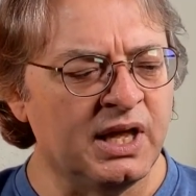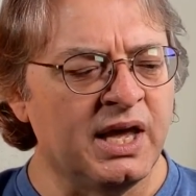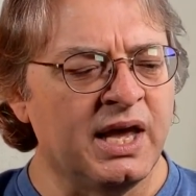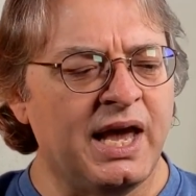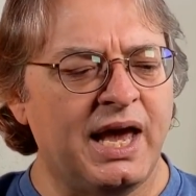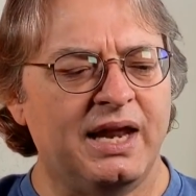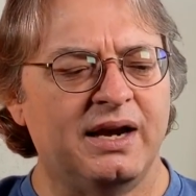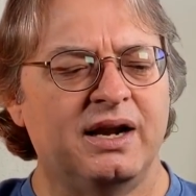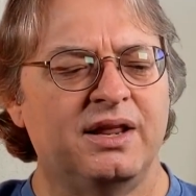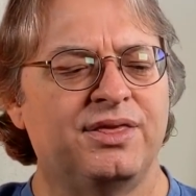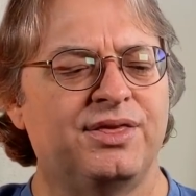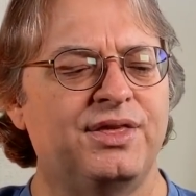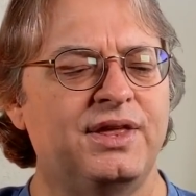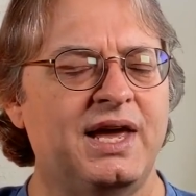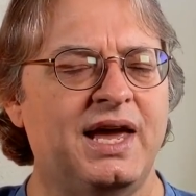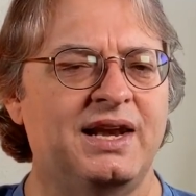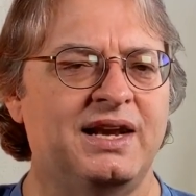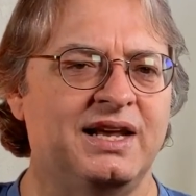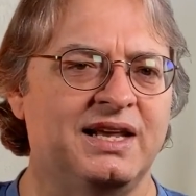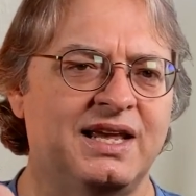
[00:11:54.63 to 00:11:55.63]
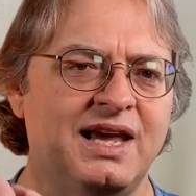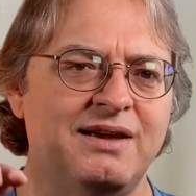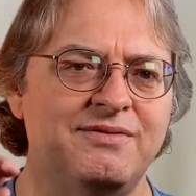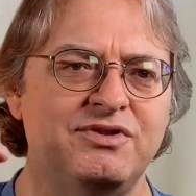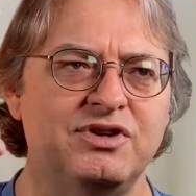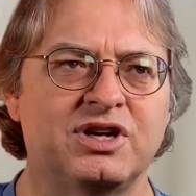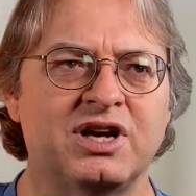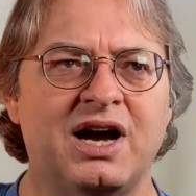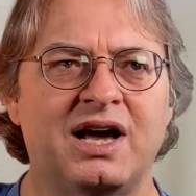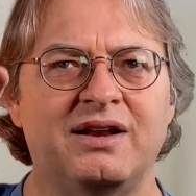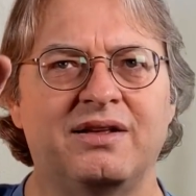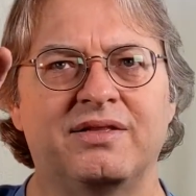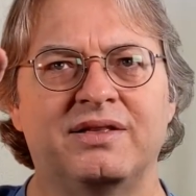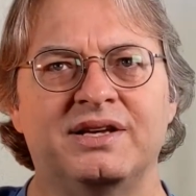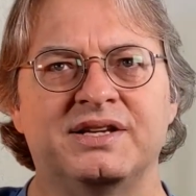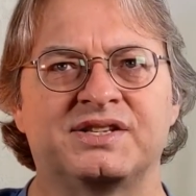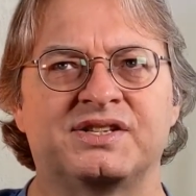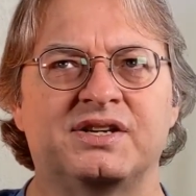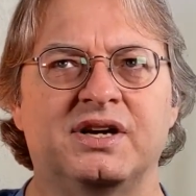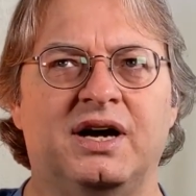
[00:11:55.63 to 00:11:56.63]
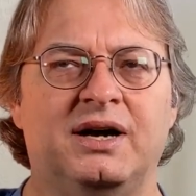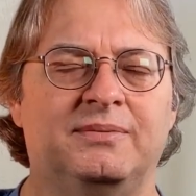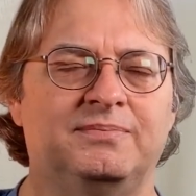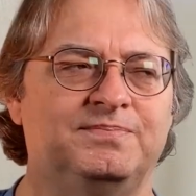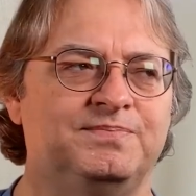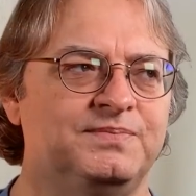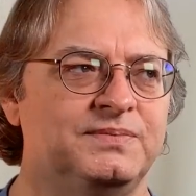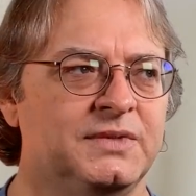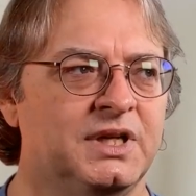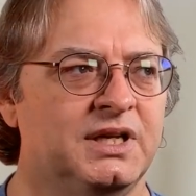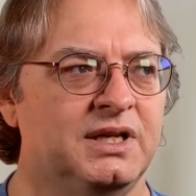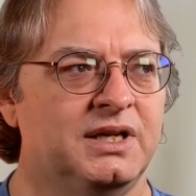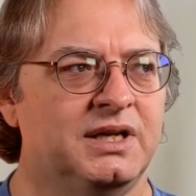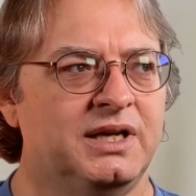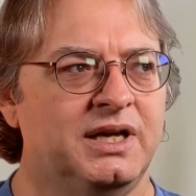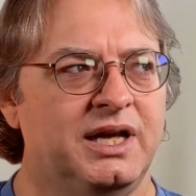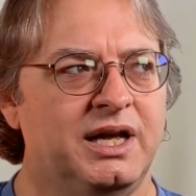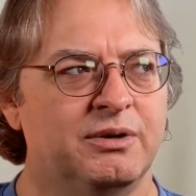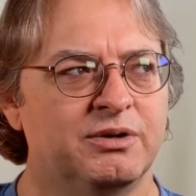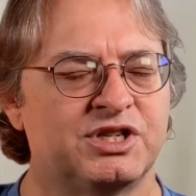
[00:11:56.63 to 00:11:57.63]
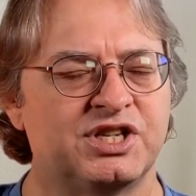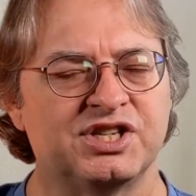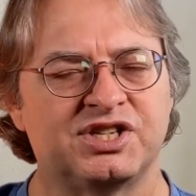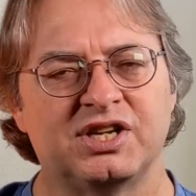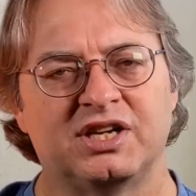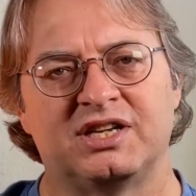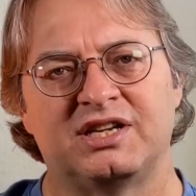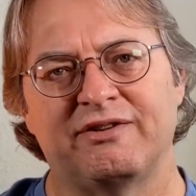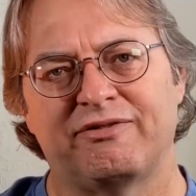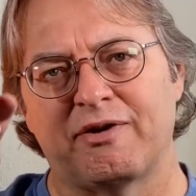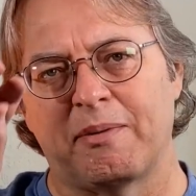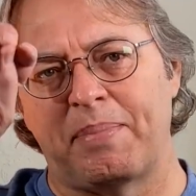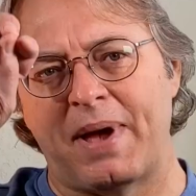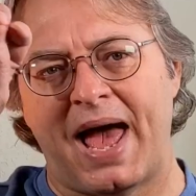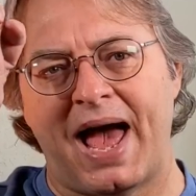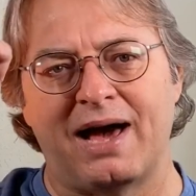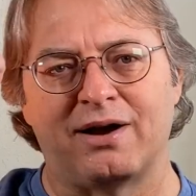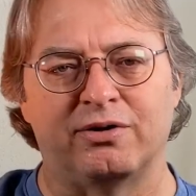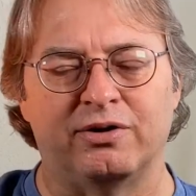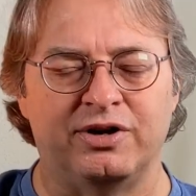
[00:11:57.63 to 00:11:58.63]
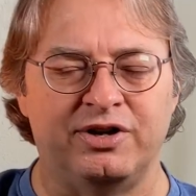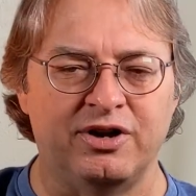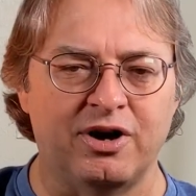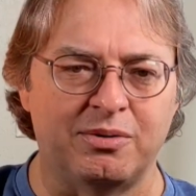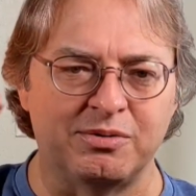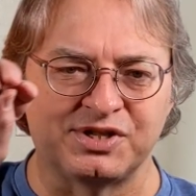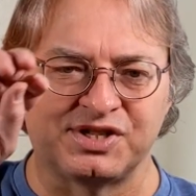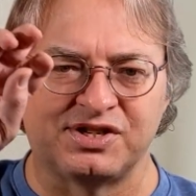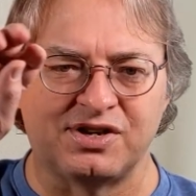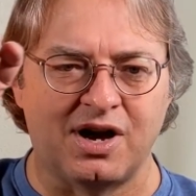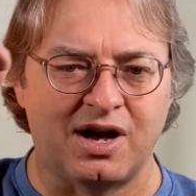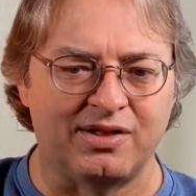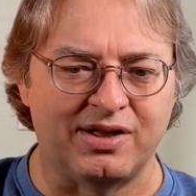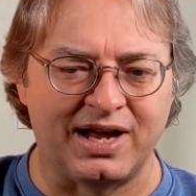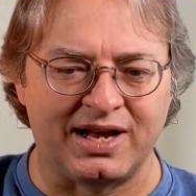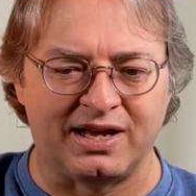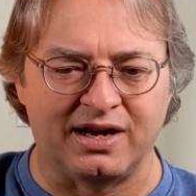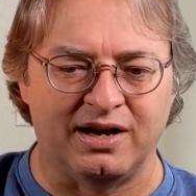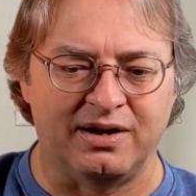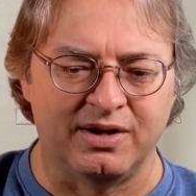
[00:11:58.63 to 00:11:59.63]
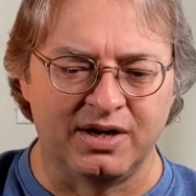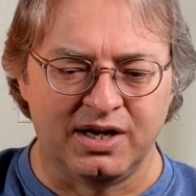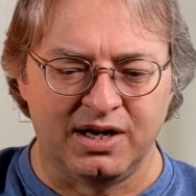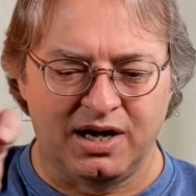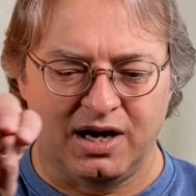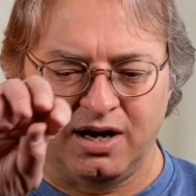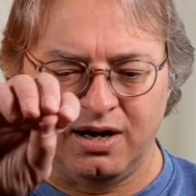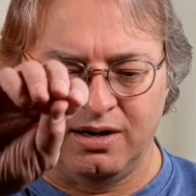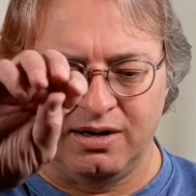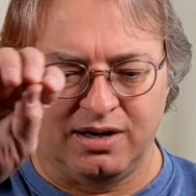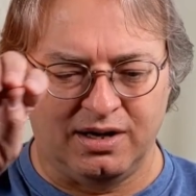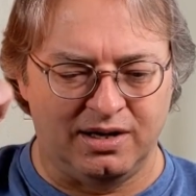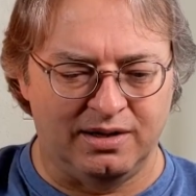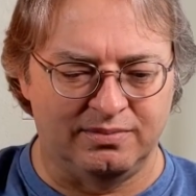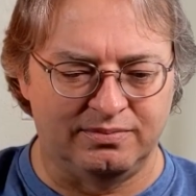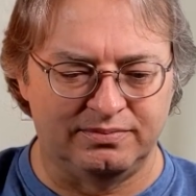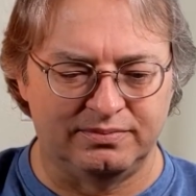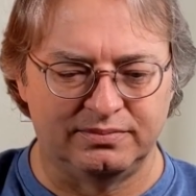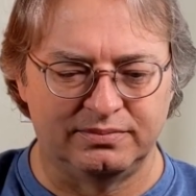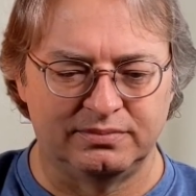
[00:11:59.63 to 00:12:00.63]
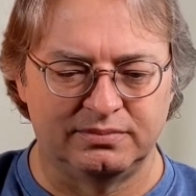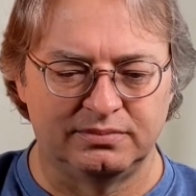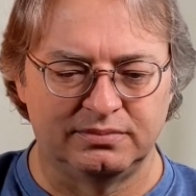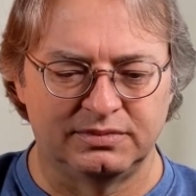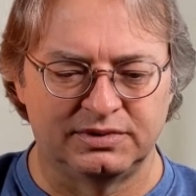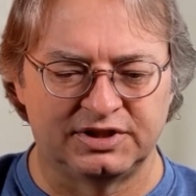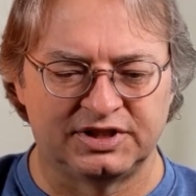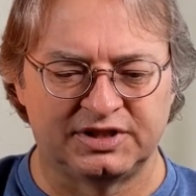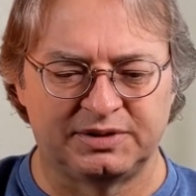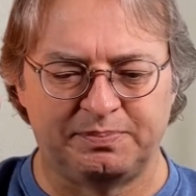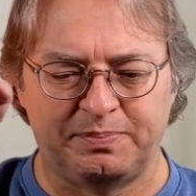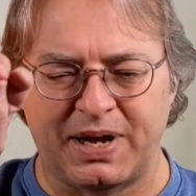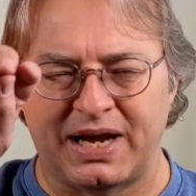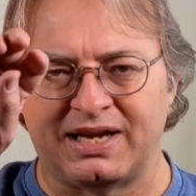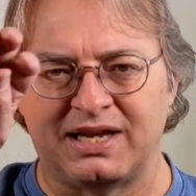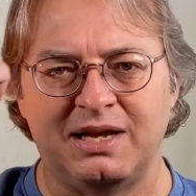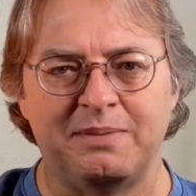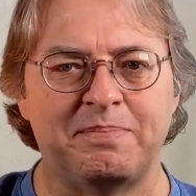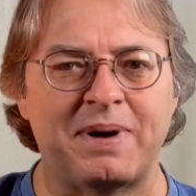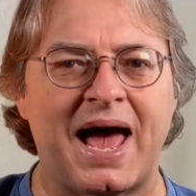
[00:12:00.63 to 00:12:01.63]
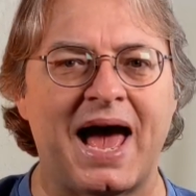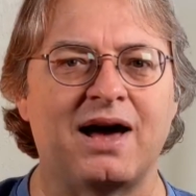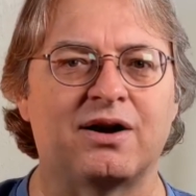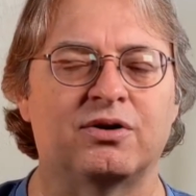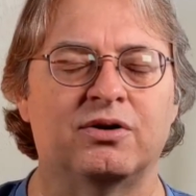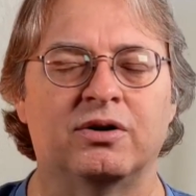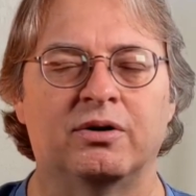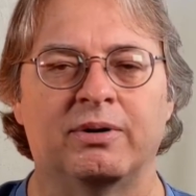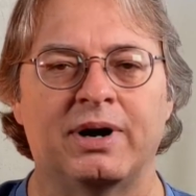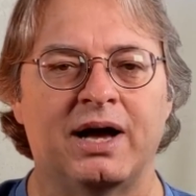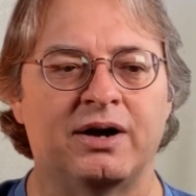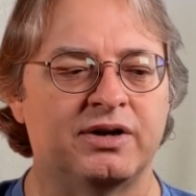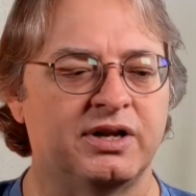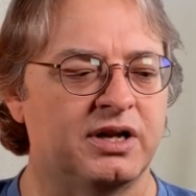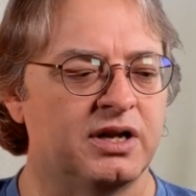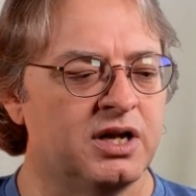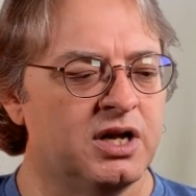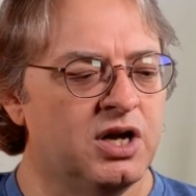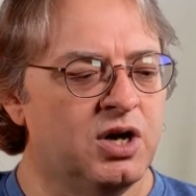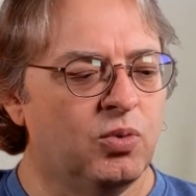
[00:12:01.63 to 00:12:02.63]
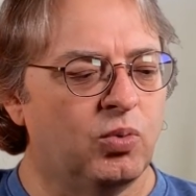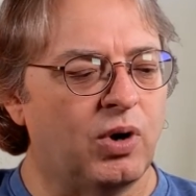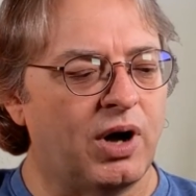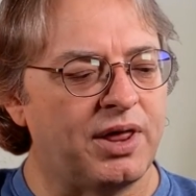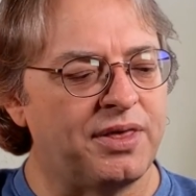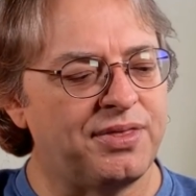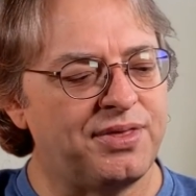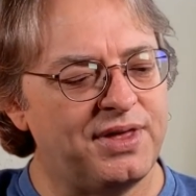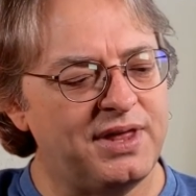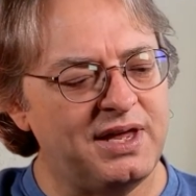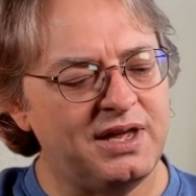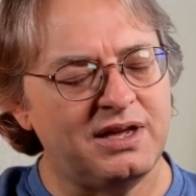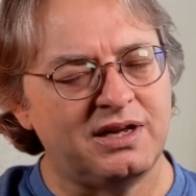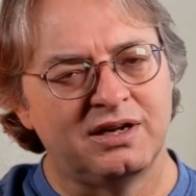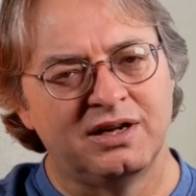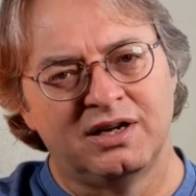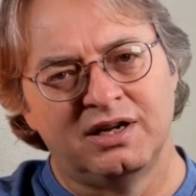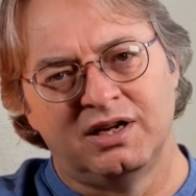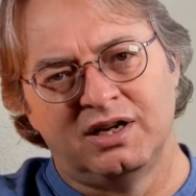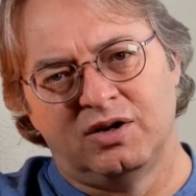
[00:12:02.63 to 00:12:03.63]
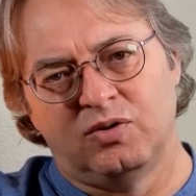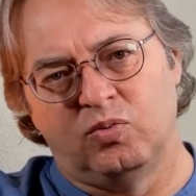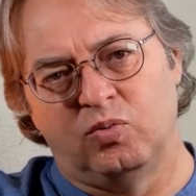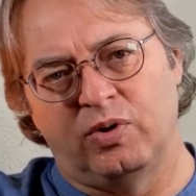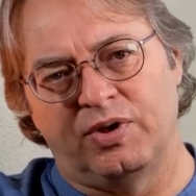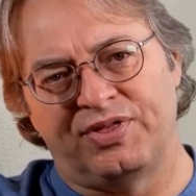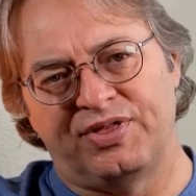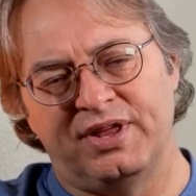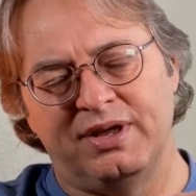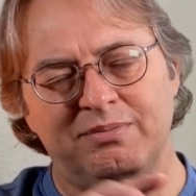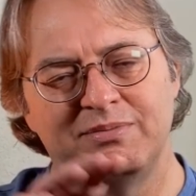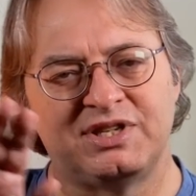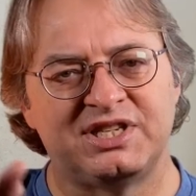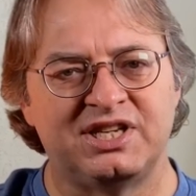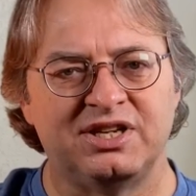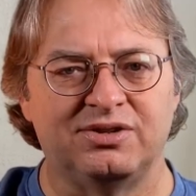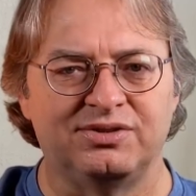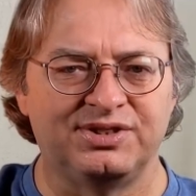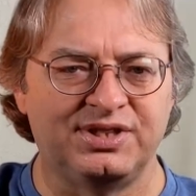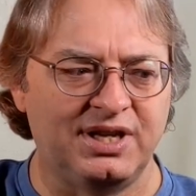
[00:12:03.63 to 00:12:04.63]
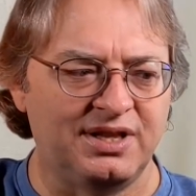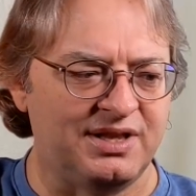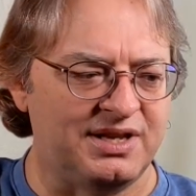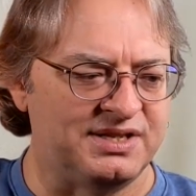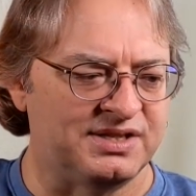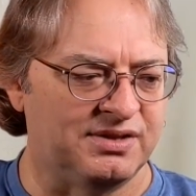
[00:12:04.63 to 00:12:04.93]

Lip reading: And and it gave you kind of this, it was just a different pattern. You almost saw like a specky pattern around it. Well, I think with them tilting these